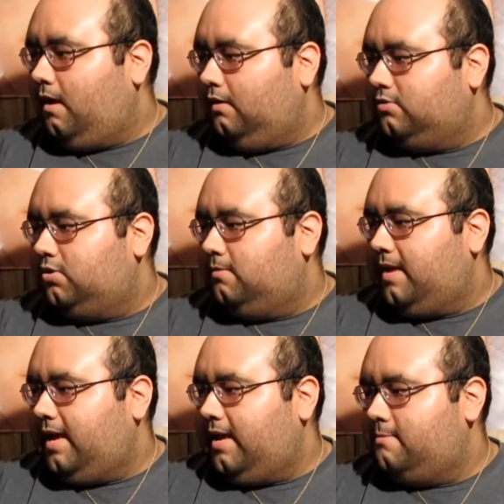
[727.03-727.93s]

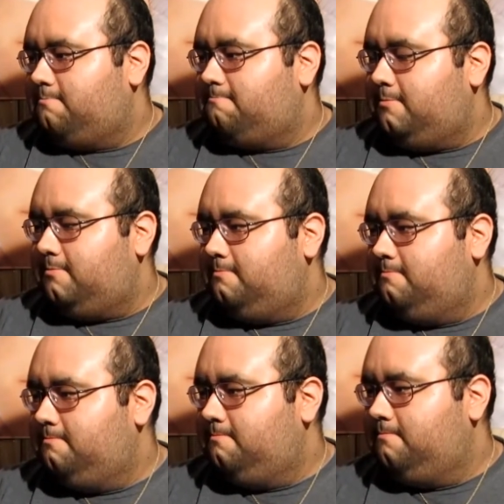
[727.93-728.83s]
Ultraman
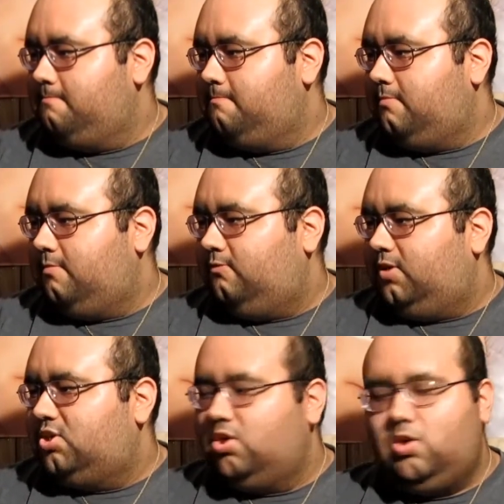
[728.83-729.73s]

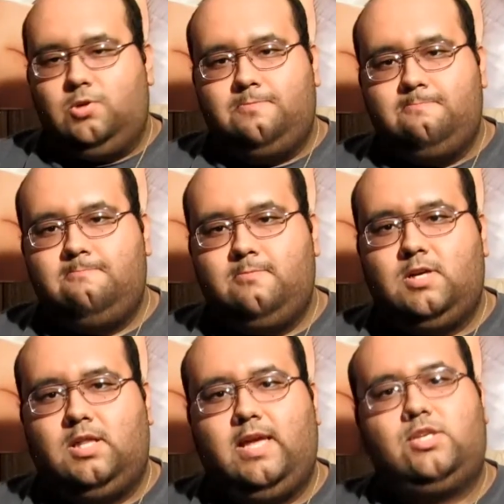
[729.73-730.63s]
original
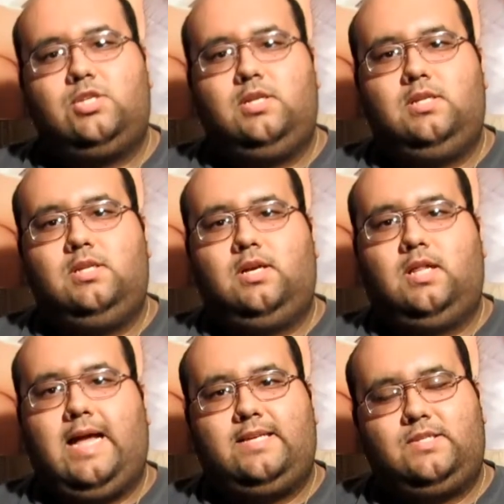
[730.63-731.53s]
collection, the
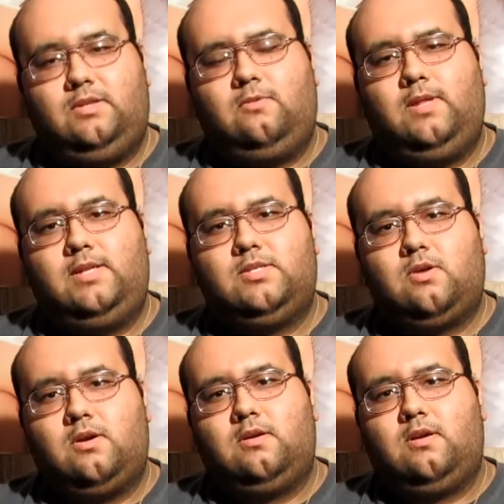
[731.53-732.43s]
classic, the one that
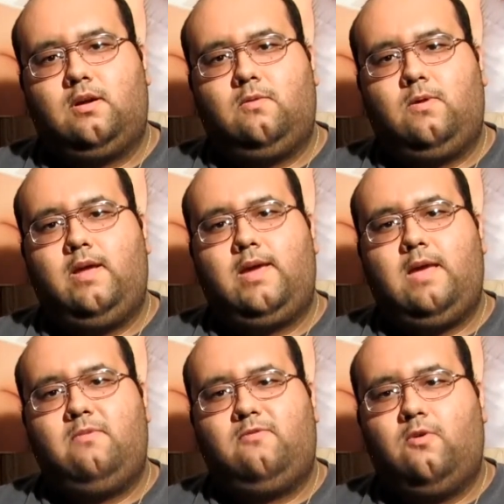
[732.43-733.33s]
started it all, the one that
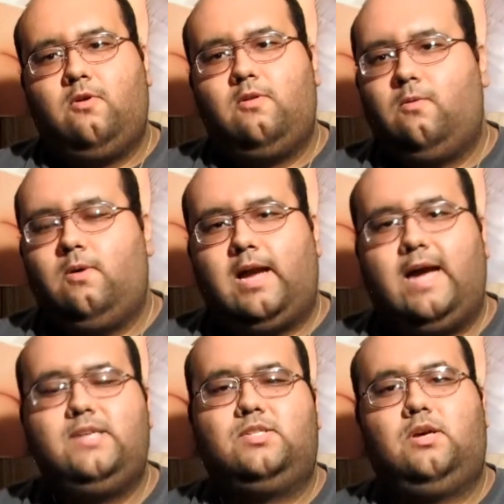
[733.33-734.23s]
came before the one
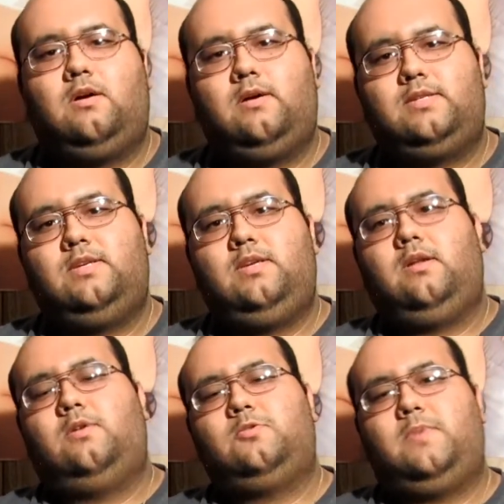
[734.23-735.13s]
I saw as a kid,
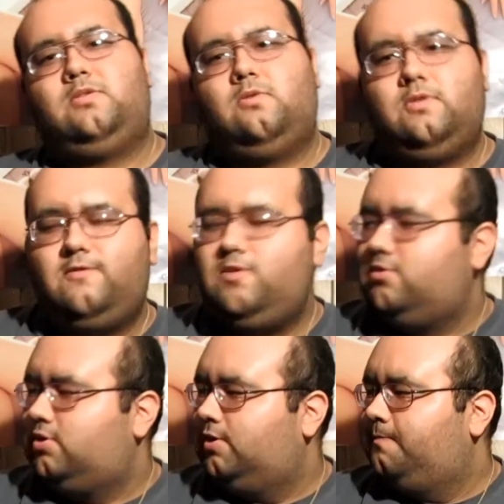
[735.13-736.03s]
Ultraman Toward the
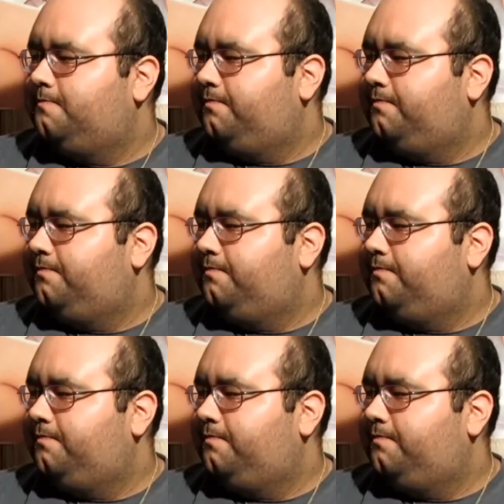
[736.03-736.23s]
Future.